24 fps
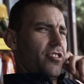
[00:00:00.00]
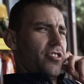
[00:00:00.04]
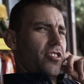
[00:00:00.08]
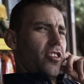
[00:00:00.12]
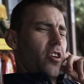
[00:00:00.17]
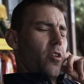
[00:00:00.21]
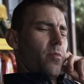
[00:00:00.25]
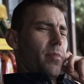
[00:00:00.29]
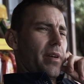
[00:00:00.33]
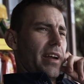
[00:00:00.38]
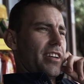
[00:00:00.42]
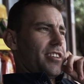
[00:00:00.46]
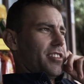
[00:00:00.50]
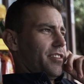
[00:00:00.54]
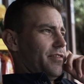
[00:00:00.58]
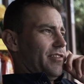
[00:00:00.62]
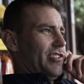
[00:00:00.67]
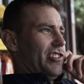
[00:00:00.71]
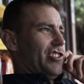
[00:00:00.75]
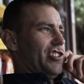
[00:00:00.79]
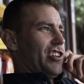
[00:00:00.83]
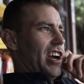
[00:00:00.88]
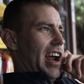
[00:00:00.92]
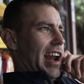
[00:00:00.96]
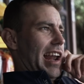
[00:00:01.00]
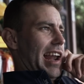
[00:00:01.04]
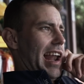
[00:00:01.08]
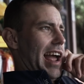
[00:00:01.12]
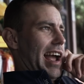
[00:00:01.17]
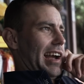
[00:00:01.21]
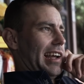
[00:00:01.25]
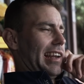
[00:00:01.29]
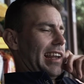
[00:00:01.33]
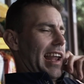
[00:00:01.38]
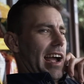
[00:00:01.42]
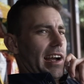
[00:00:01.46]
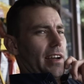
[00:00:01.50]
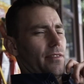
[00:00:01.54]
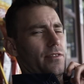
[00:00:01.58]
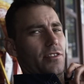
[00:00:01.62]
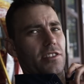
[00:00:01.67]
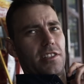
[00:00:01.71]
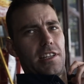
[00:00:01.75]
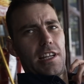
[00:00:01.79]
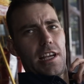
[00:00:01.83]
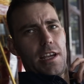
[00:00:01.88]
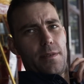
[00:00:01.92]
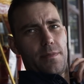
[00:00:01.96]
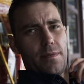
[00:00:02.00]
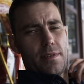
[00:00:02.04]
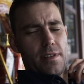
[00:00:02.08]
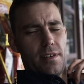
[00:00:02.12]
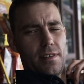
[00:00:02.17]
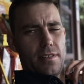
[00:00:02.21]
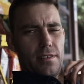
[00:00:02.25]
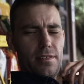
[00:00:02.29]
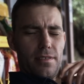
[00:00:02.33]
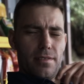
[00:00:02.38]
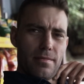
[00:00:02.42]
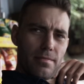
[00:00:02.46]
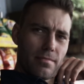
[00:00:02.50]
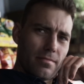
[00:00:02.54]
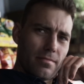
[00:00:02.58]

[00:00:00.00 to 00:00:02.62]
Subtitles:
just a combination of jet lag, lack of sleep, and